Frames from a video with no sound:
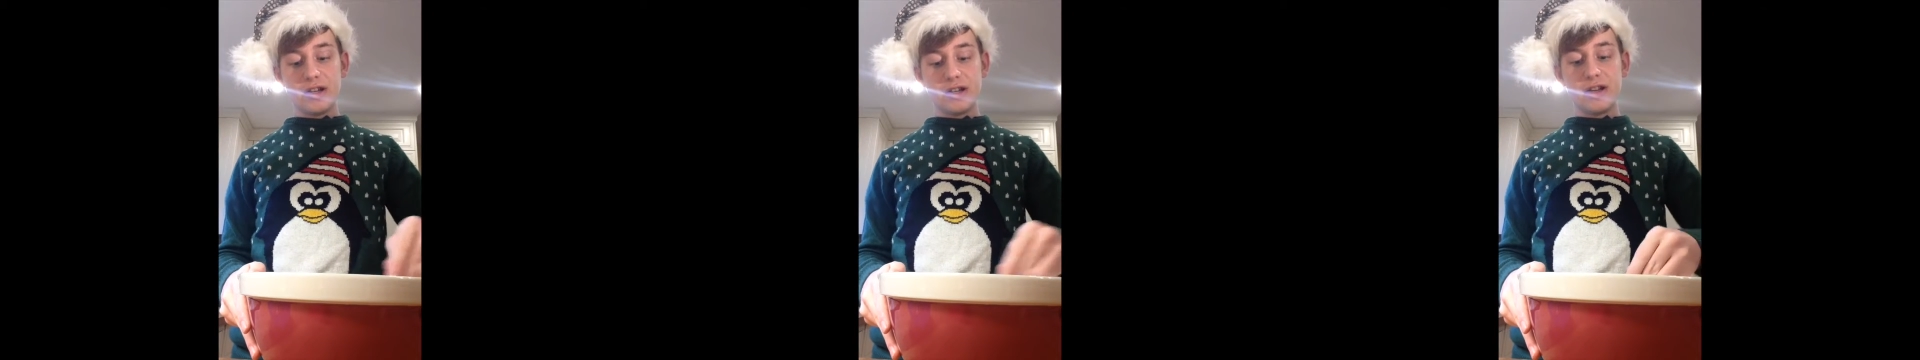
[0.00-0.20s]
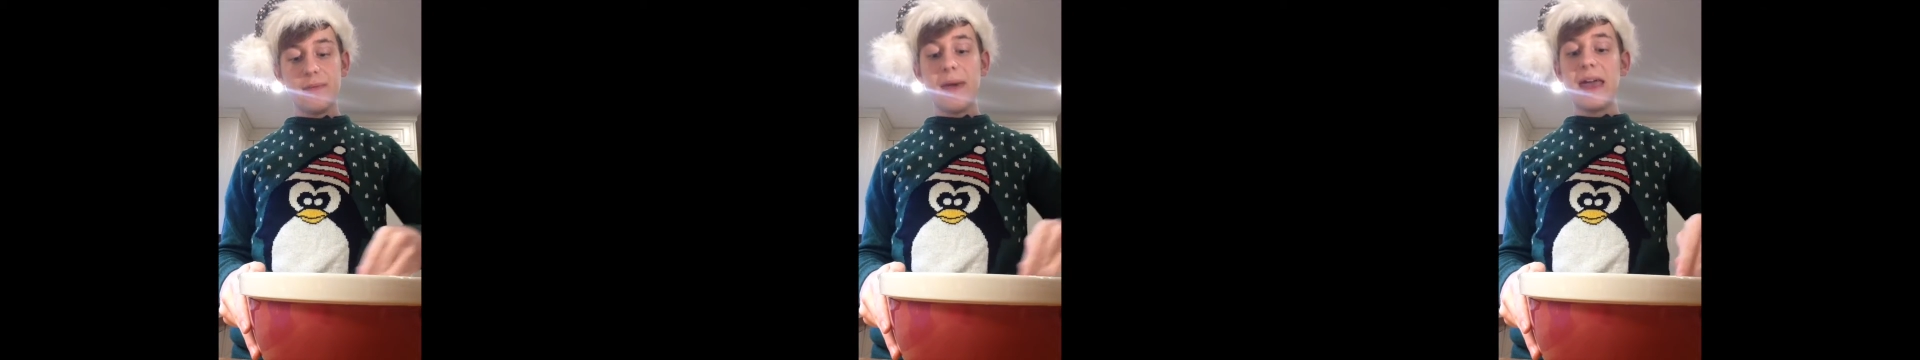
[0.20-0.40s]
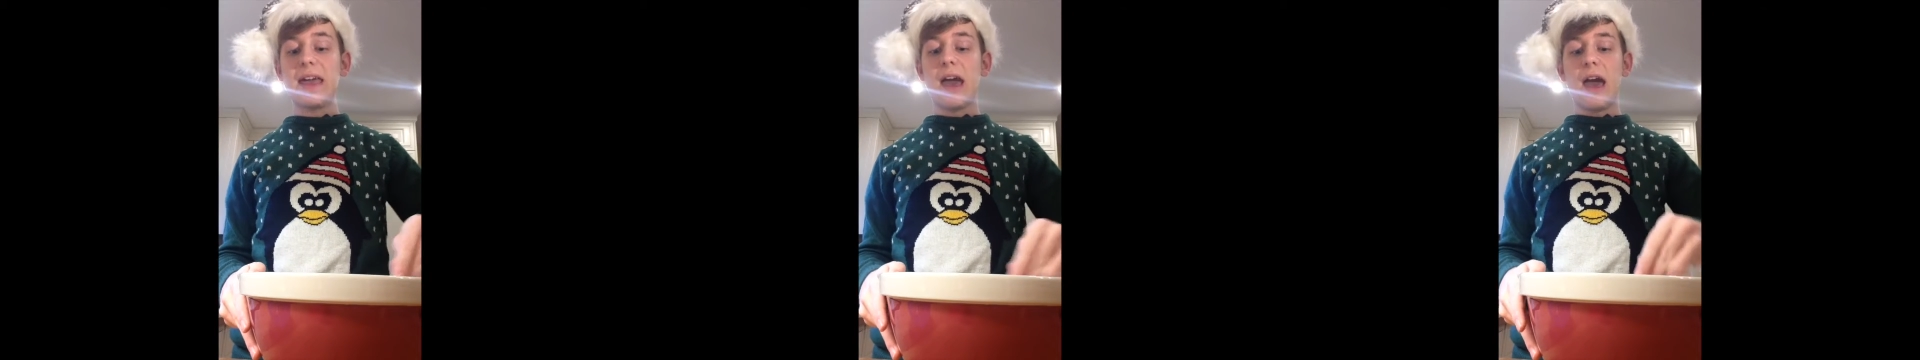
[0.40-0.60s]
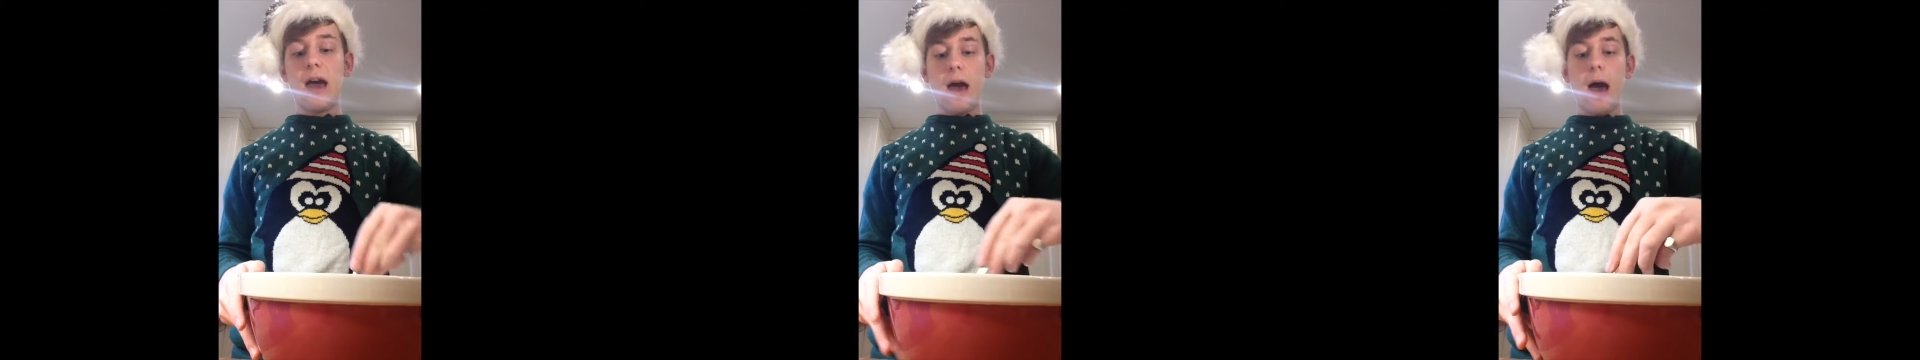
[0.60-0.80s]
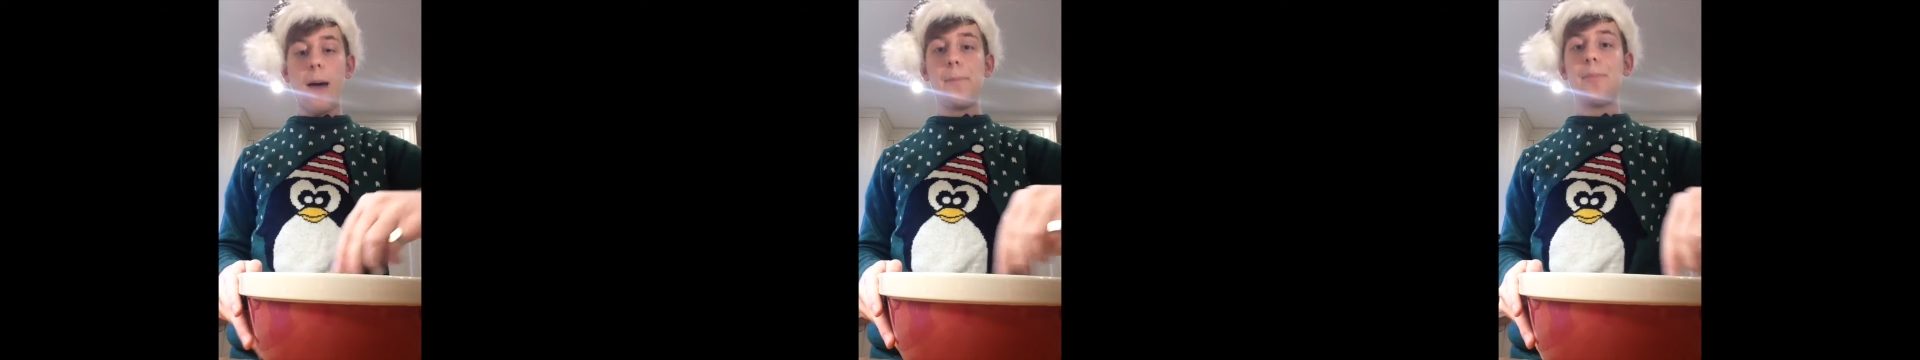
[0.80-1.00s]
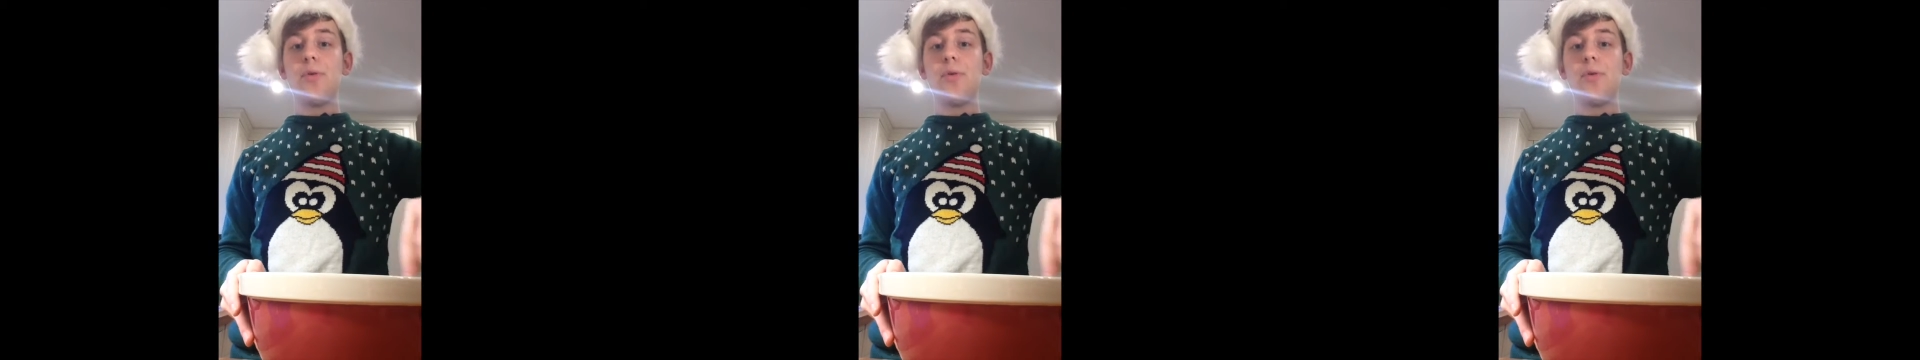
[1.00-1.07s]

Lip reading: to make a